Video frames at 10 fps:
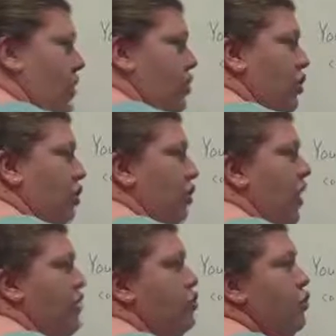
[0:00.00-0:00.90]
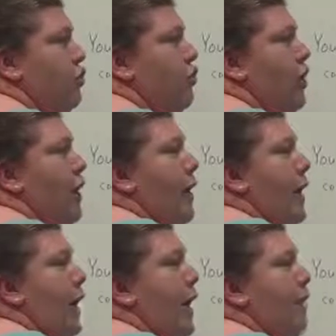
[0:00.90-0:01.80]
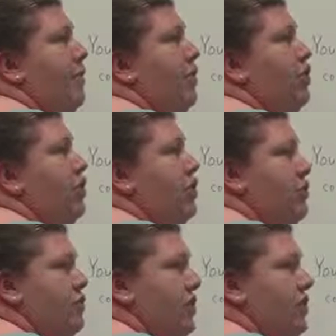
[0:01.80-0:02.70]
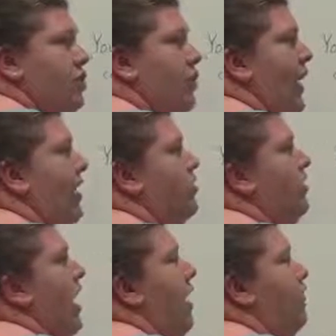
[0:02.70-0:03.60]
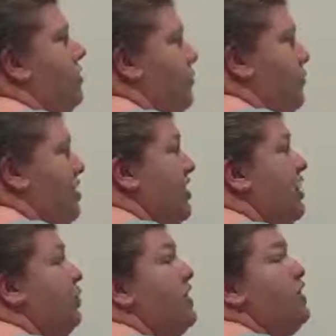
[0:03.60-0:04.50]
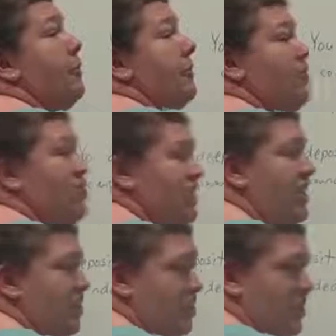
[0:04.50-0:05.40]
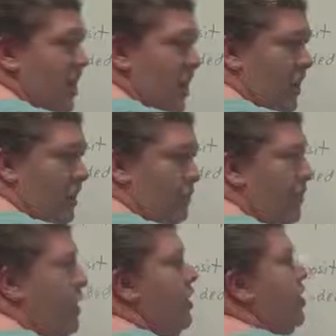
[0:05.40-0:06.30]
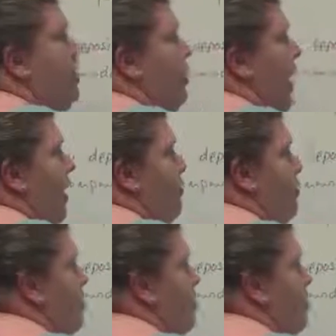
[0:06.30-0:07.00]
when you want to use it, you actually have to get rid of the percentage sign. You have